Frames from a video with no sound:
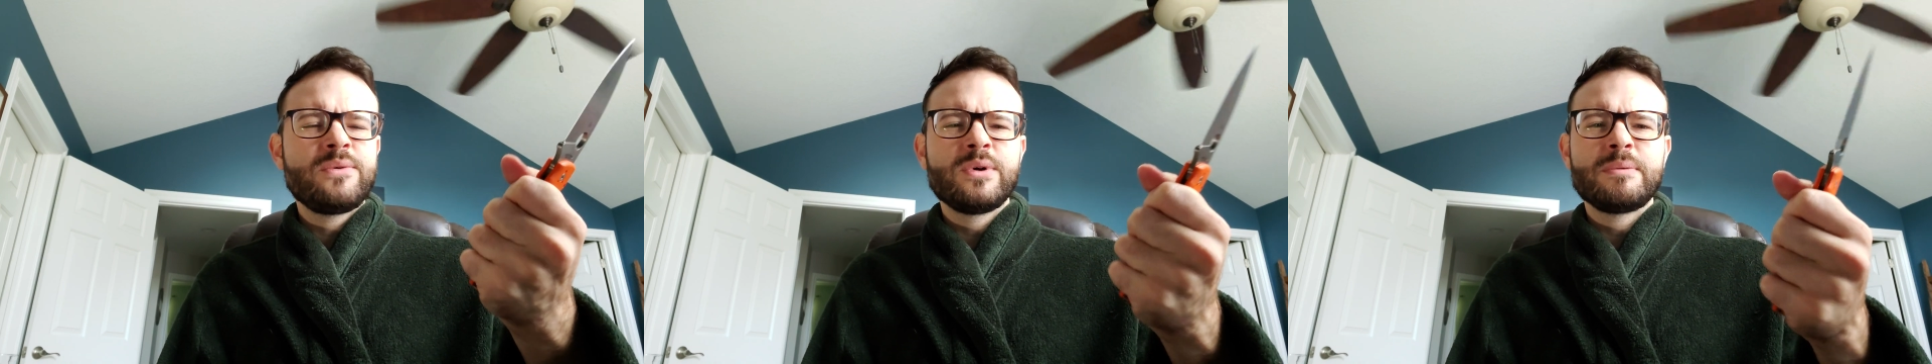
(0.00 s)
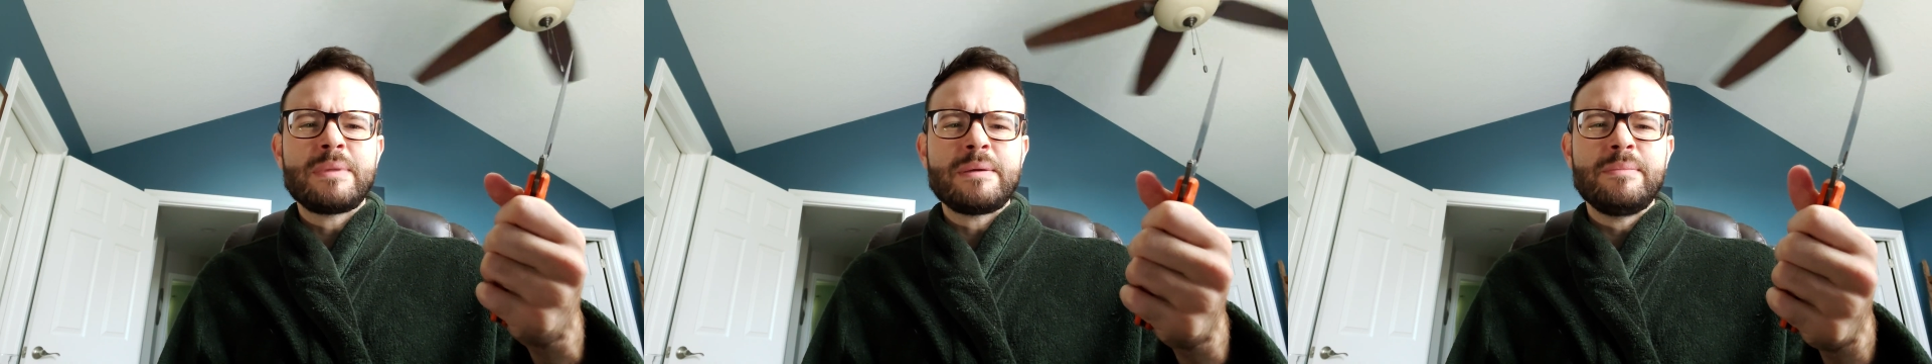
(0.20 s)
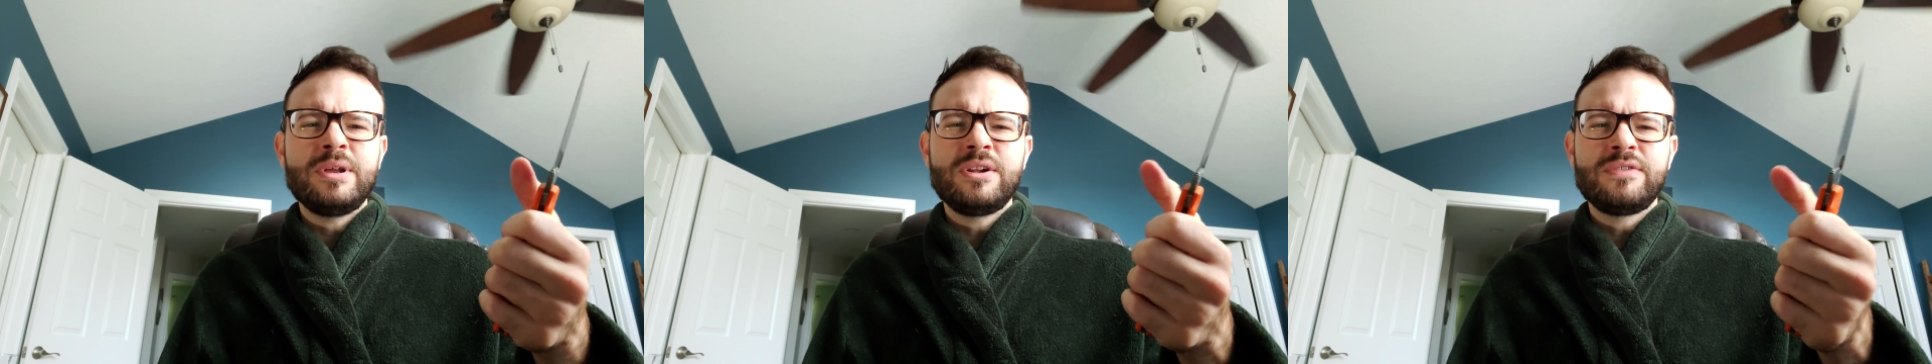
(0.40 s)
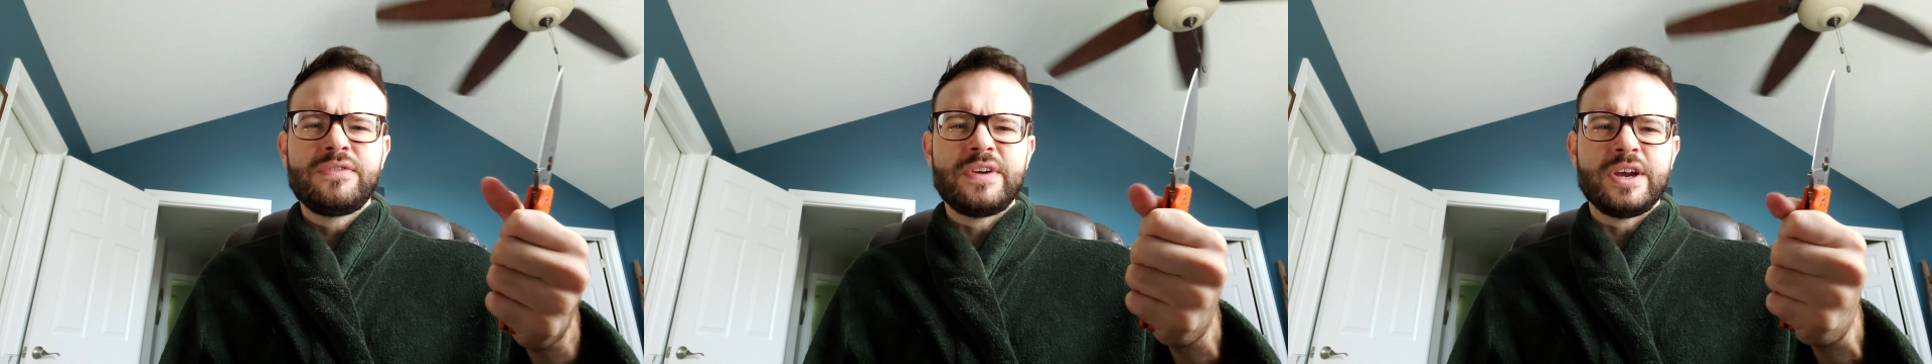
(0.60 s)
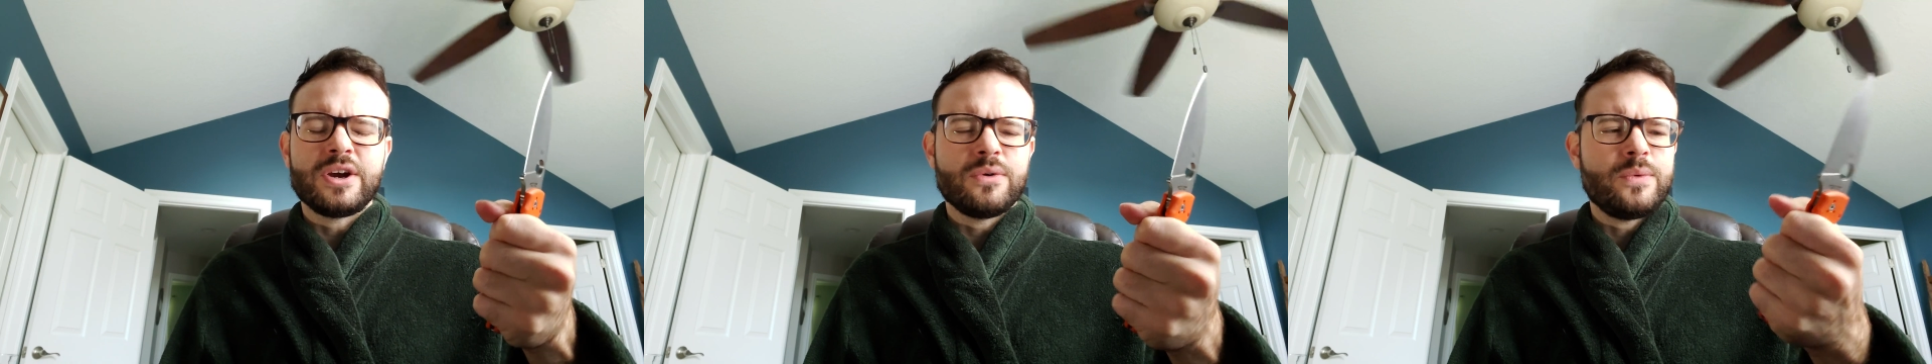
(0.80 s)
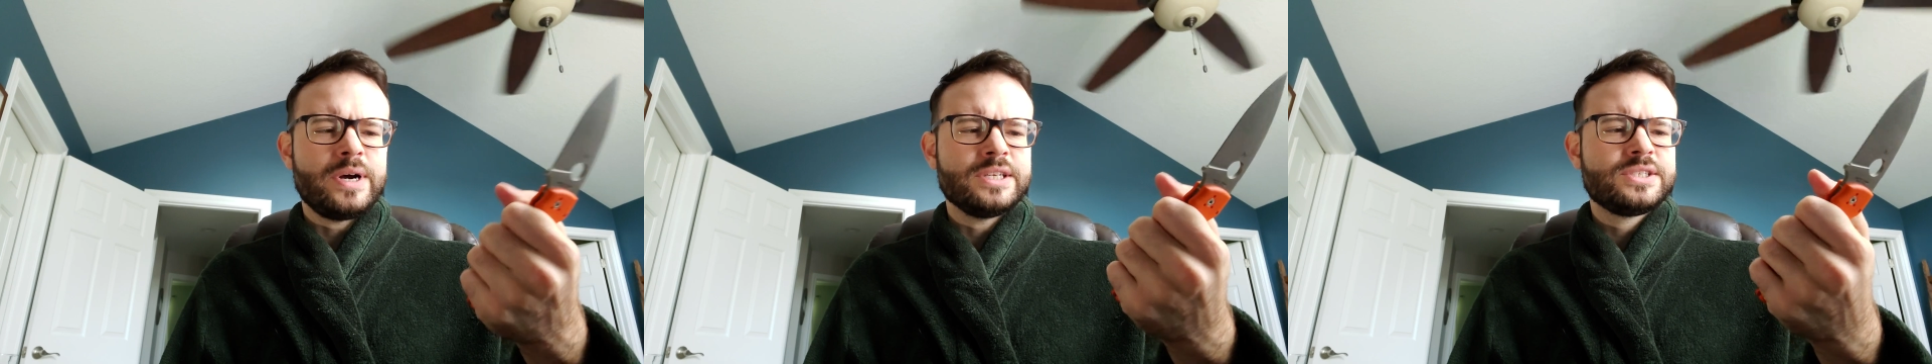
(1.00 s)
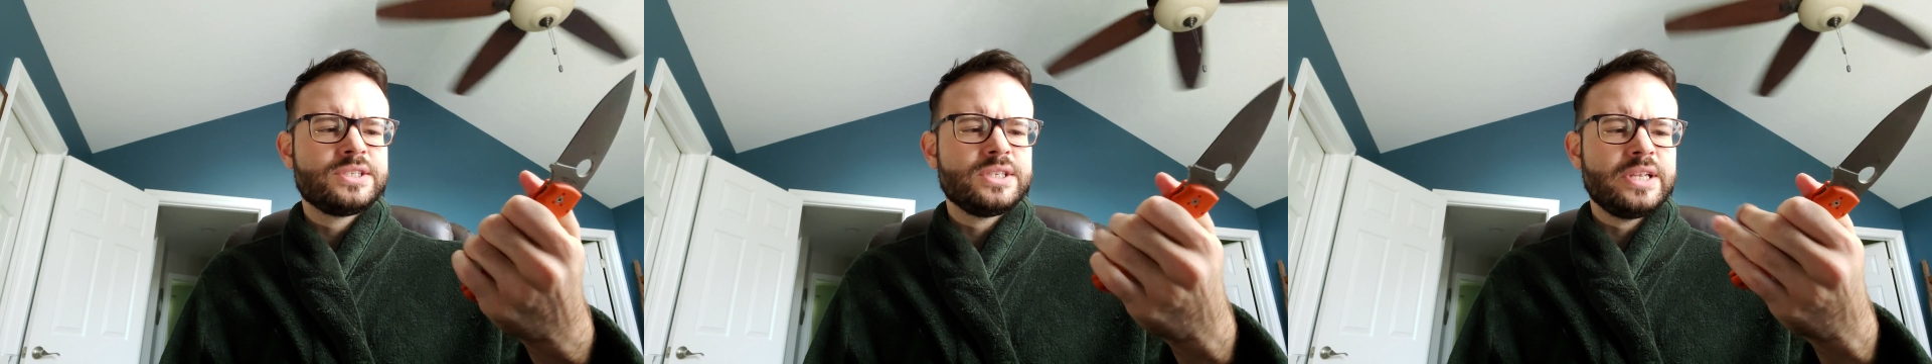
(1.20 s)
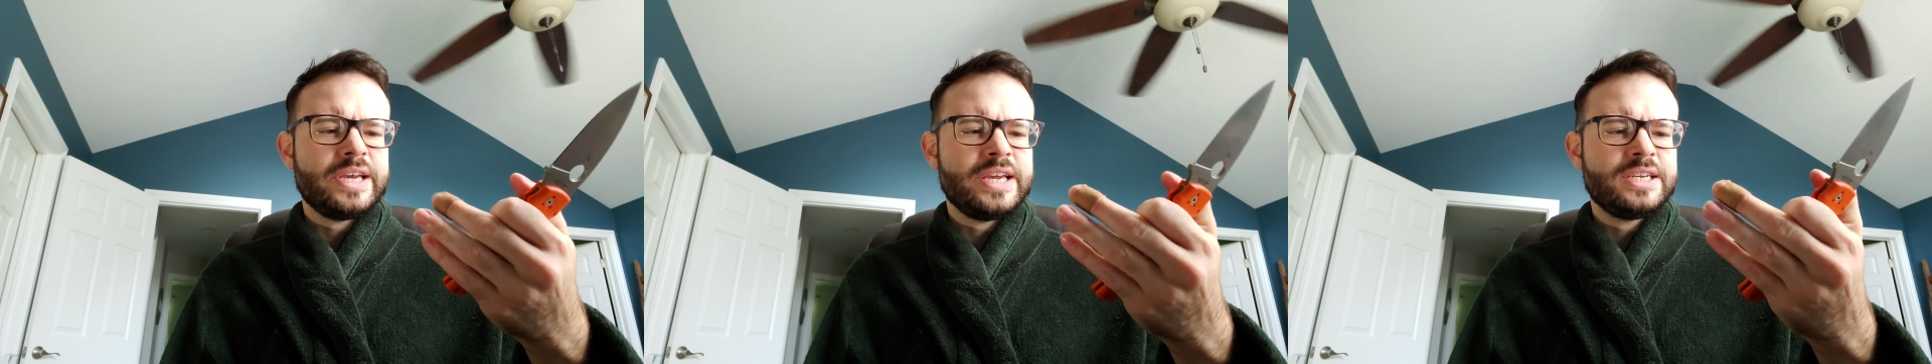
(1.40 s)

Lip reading: where my middle finger wants to lay.